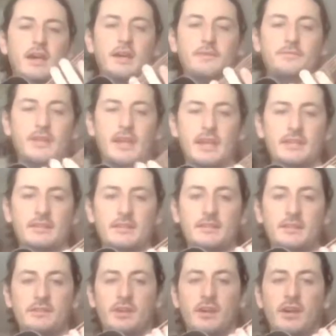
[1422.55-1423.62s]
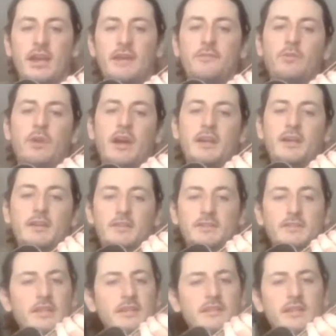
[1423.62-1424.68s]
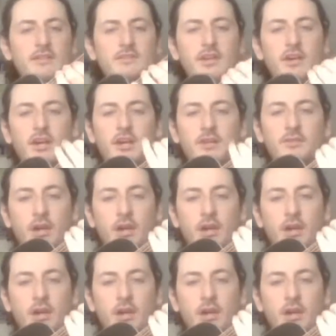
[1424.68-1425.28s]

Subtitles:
I've taken this guitar everywhere because this guitar